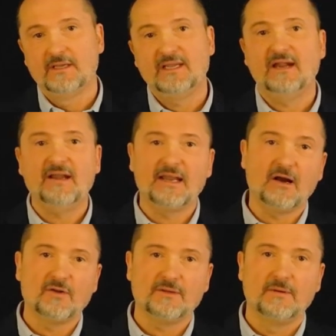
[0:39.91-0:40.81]
carried
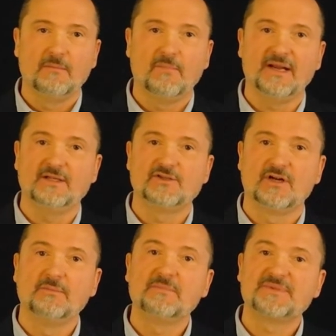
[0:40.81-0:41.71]
out by a
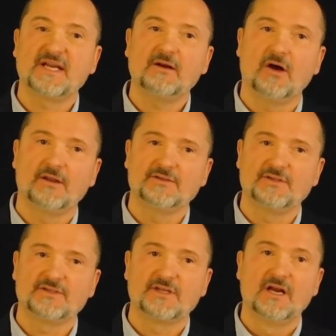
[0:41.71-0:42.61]
German
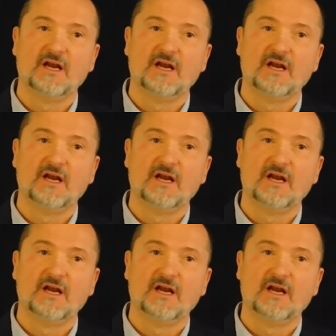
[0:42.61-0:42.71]
psychologist,